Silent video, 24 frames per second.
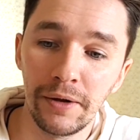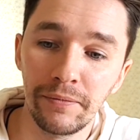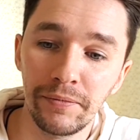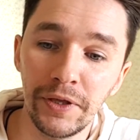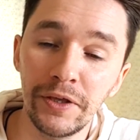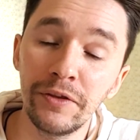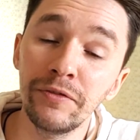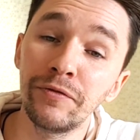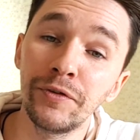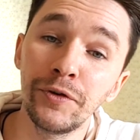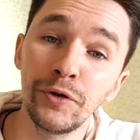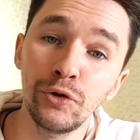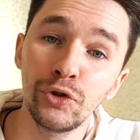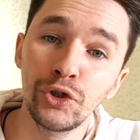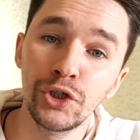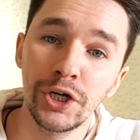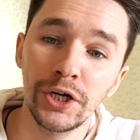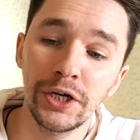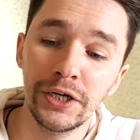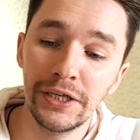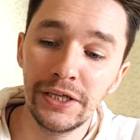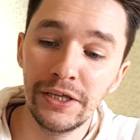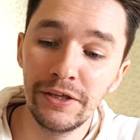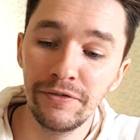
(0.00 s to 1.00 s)
In
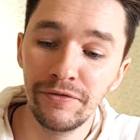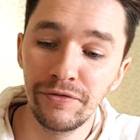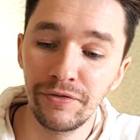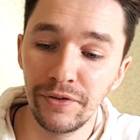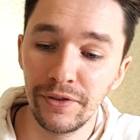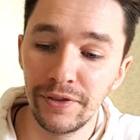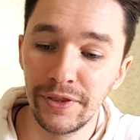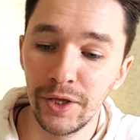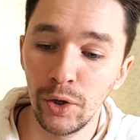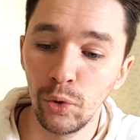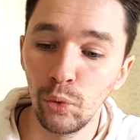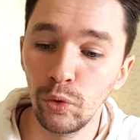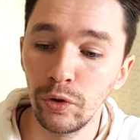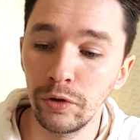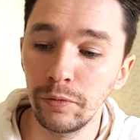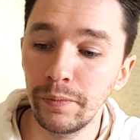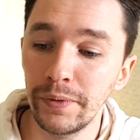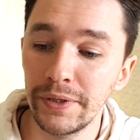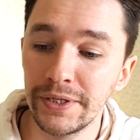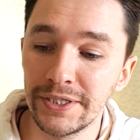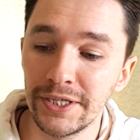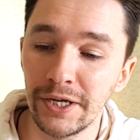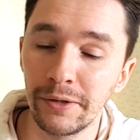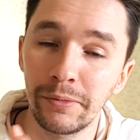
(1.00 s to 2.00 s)
future, if there will
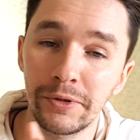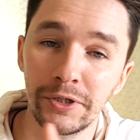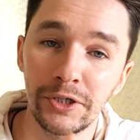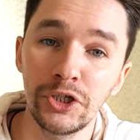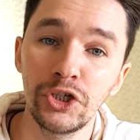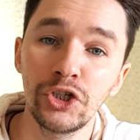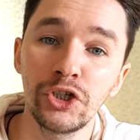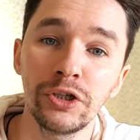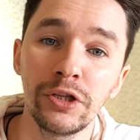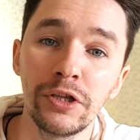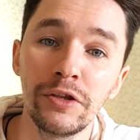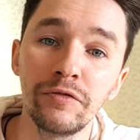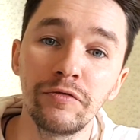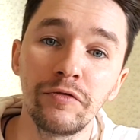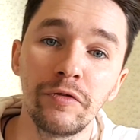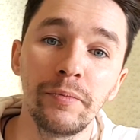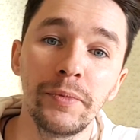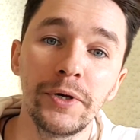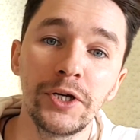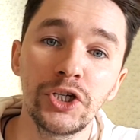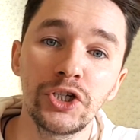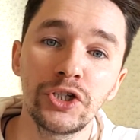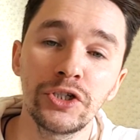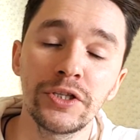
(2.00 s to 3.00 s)
be some additional
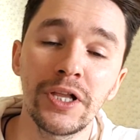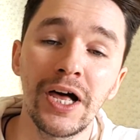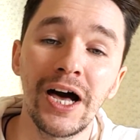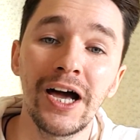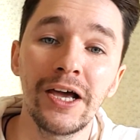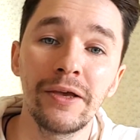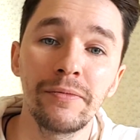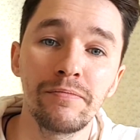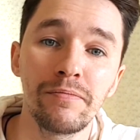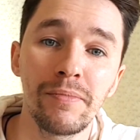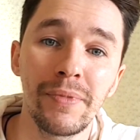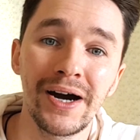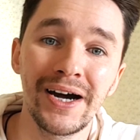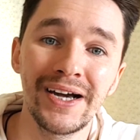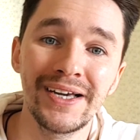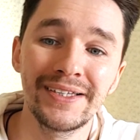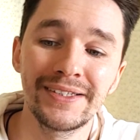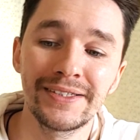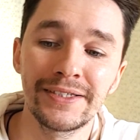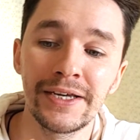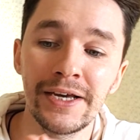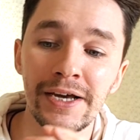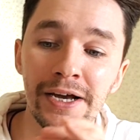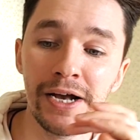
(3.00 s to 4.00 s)
information, I
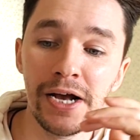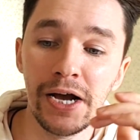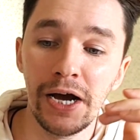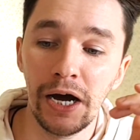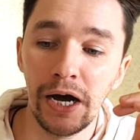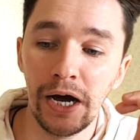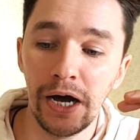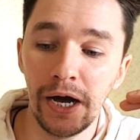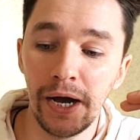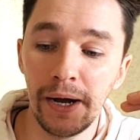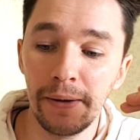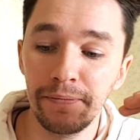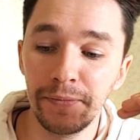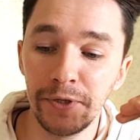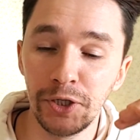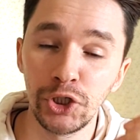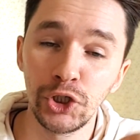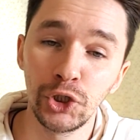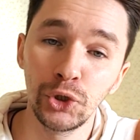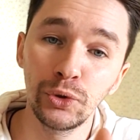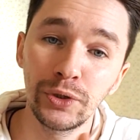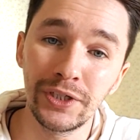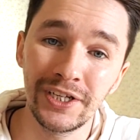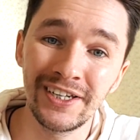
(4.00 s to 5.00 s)
might
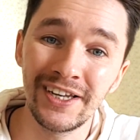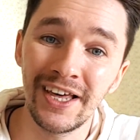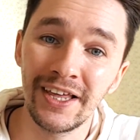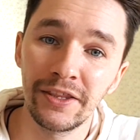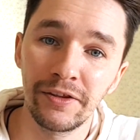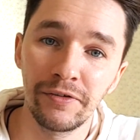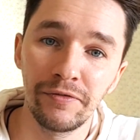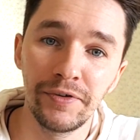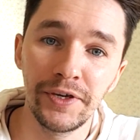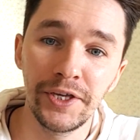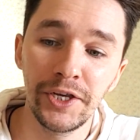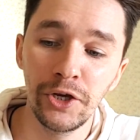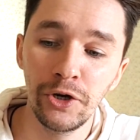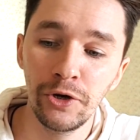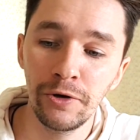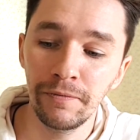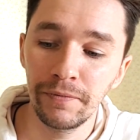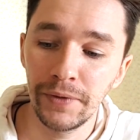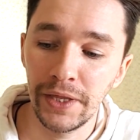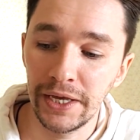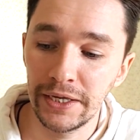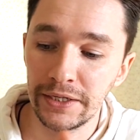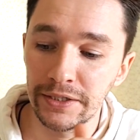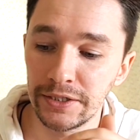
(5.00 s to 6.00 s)
shoot another video.
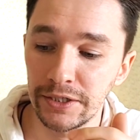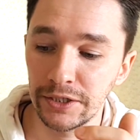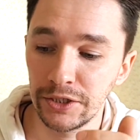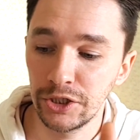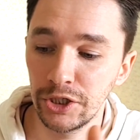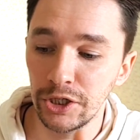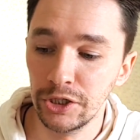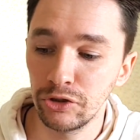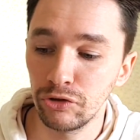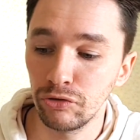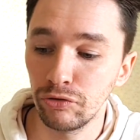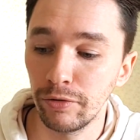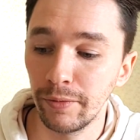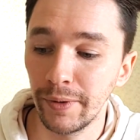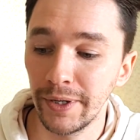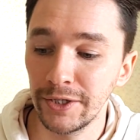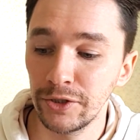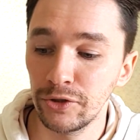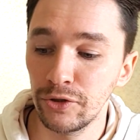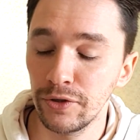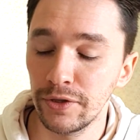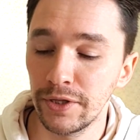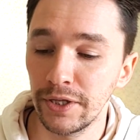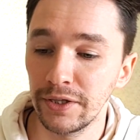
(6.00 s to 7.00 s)
And just to
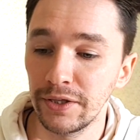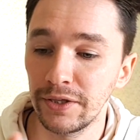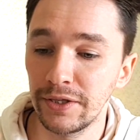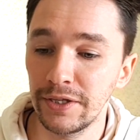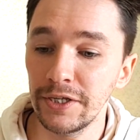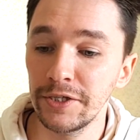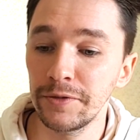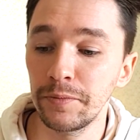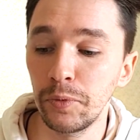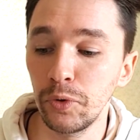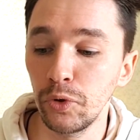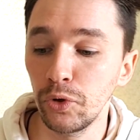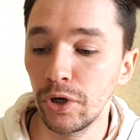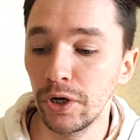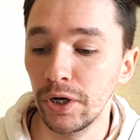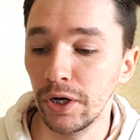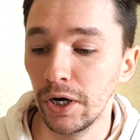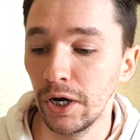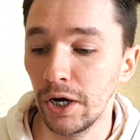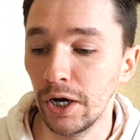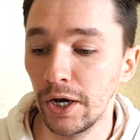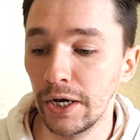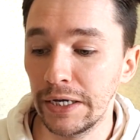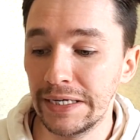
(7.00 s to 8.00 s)
remind you that this book
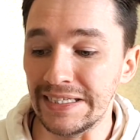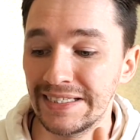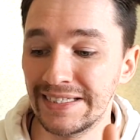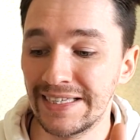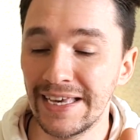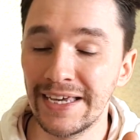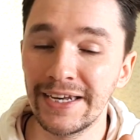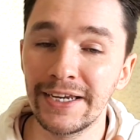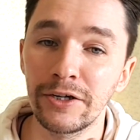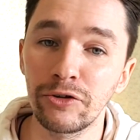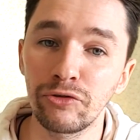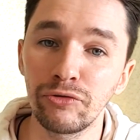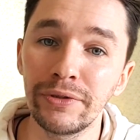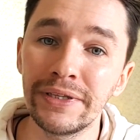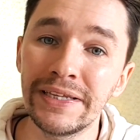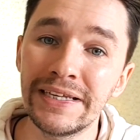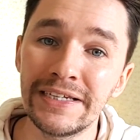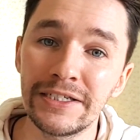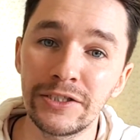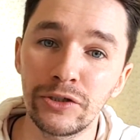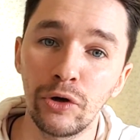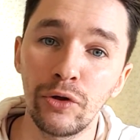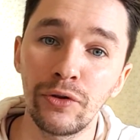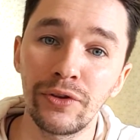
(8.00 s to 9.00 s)
is getting
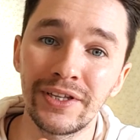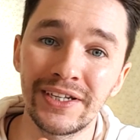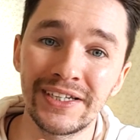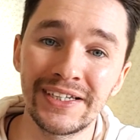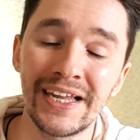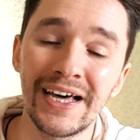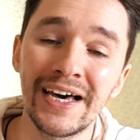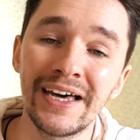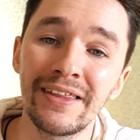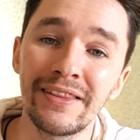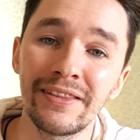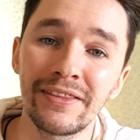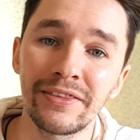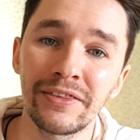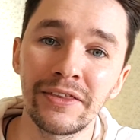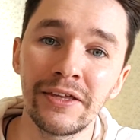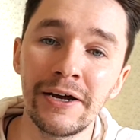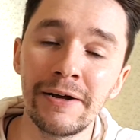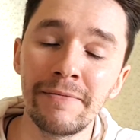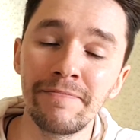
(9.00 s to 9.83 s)
released on the 9th